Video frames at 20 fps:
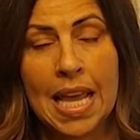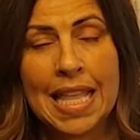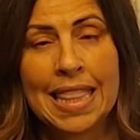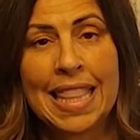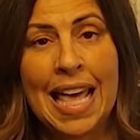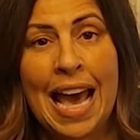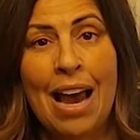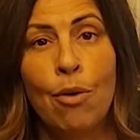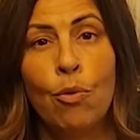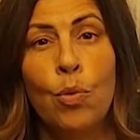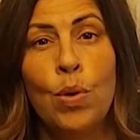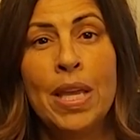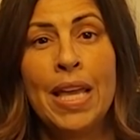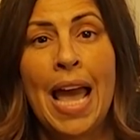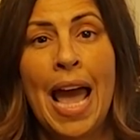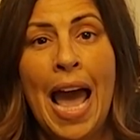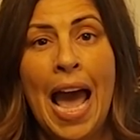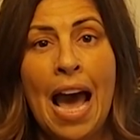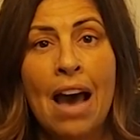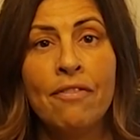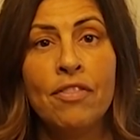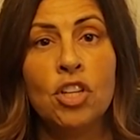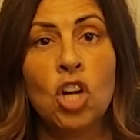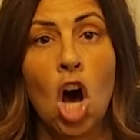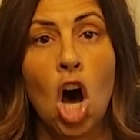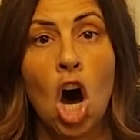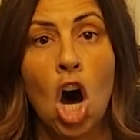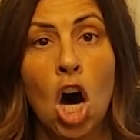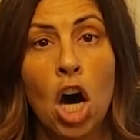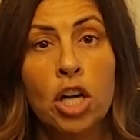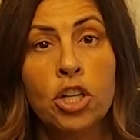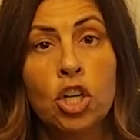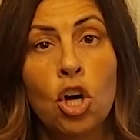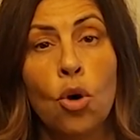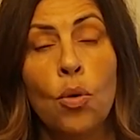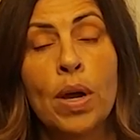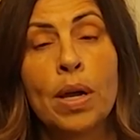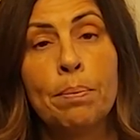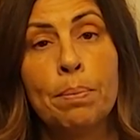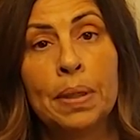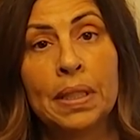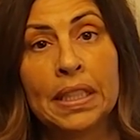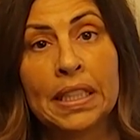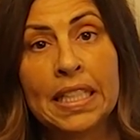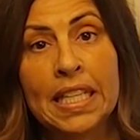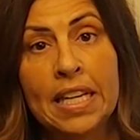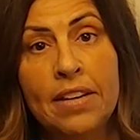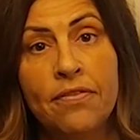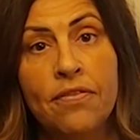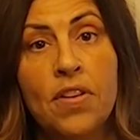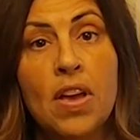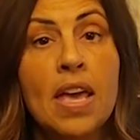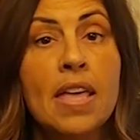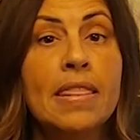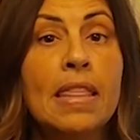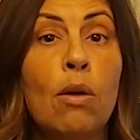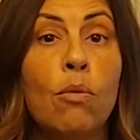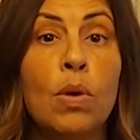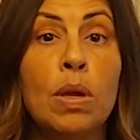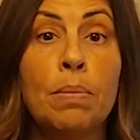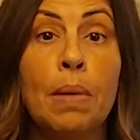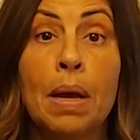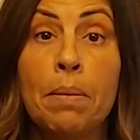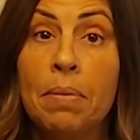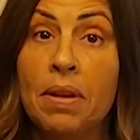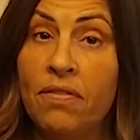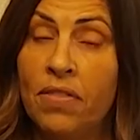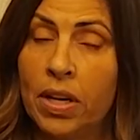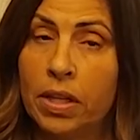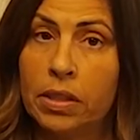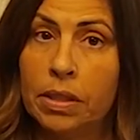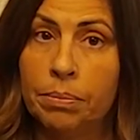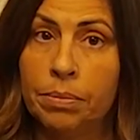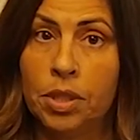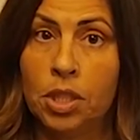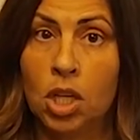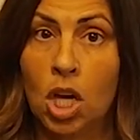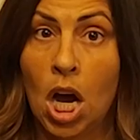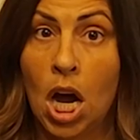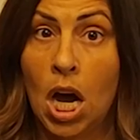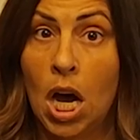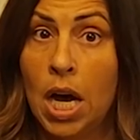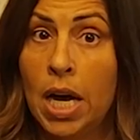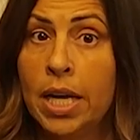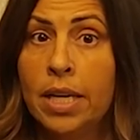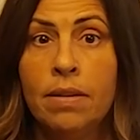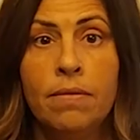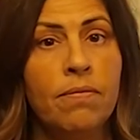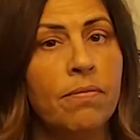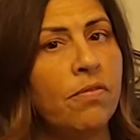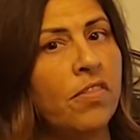that we have an ongoing belief that we might be victim to God,